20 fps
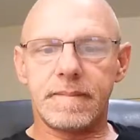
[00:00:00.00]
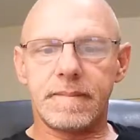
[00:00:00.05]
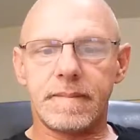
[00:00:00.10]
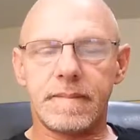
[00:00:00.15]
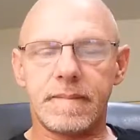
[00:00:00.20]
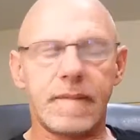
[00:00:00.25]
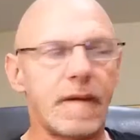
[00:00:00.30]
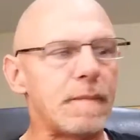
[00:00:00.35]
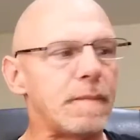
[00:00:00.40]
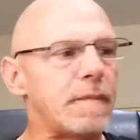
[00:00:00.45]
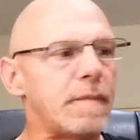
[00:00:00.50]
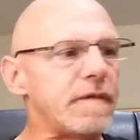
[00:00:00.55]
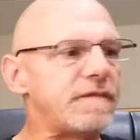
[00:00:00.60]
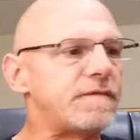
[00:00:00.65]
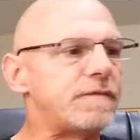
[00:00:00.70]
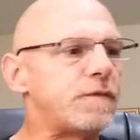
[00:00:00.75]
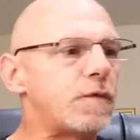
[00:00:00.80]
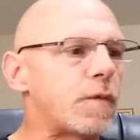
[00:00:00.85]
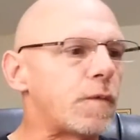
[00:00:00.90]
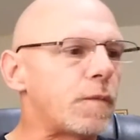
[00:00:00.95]
believe
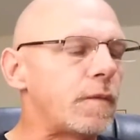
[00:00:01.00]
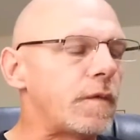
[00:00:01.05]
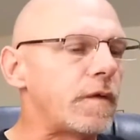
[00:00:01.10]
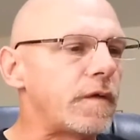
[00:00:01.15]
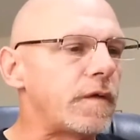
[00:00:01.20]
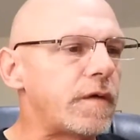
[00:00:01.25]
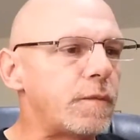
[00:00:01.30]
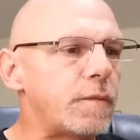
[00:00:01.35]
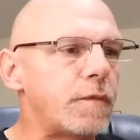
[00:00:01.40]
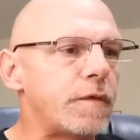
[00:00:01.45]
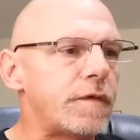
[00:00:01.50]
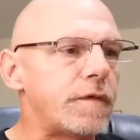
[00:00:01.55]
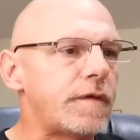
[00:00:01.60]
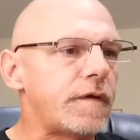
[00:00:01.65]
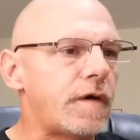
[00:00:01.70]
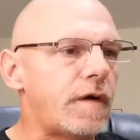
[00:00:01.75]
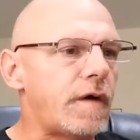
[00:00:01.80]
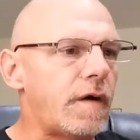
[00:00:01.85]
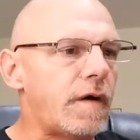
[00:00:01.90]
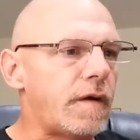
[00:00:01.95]
Fort William was
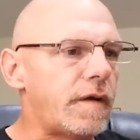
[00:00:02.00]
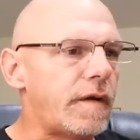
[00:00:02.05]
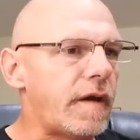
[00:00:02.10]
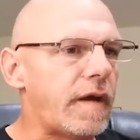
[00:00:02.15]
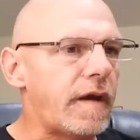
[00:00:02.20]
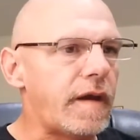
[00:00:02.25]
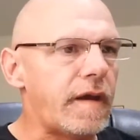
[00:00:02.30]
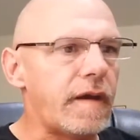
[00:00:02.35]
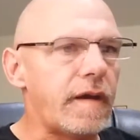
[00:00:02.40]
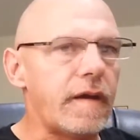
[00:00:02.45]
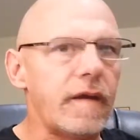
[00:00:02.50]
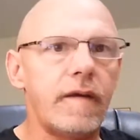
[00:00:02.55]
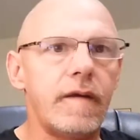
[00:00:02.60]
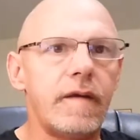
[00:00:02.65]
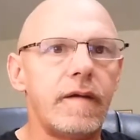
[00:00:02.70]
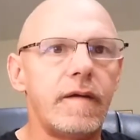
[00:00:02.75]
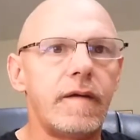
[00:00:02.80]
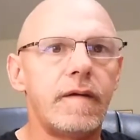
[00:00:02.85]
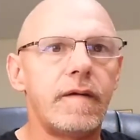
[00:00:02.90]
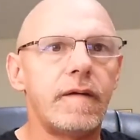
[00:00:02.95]
on a
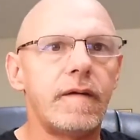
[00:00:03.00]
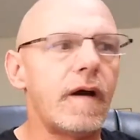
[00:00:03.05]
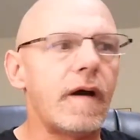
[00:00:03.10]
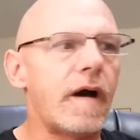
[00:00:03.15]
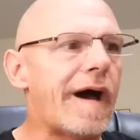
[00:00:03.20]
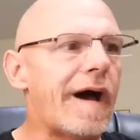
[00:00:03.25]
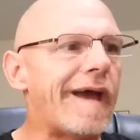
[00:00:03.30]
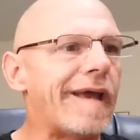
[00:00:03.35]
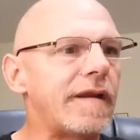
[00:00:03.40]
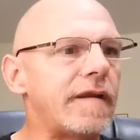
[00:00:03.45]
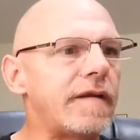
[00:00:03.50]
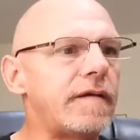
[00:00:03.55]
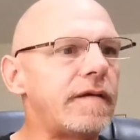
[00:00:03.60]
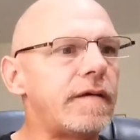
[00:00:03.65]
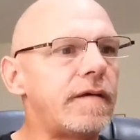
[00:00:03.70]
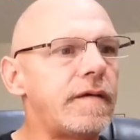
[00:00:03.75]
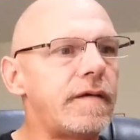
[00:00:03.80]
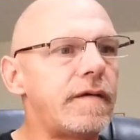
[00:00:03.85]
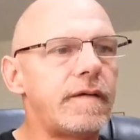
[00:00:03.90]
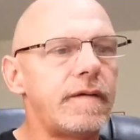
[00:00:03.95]
island.
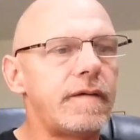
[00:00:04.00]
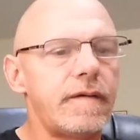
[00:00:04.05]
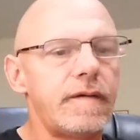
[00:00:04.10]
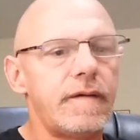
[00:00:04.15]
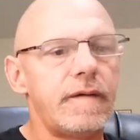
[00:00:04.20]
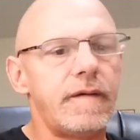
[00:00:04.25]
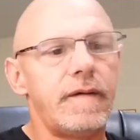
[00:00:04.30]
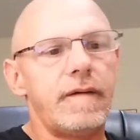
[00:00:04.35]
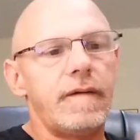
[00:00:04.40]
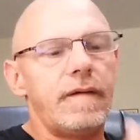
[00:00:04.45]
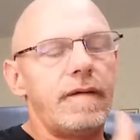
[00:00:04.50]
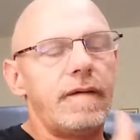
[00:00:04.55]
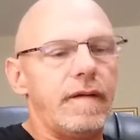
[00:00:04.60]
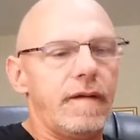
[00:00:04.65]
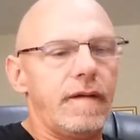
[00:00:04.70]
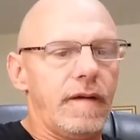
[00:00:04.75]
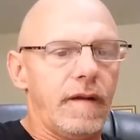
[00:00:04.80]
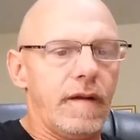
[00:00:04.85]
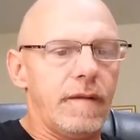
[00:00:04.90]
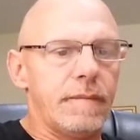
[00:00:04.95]

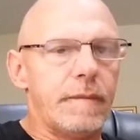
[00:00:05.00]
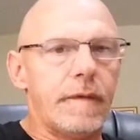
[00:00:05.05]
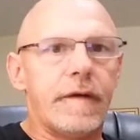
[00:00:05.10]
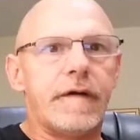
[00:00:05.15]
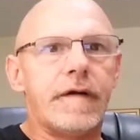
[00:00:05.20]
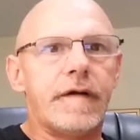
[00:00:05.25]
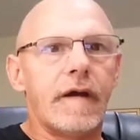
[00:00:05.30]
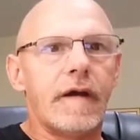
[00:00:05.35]
Let me check.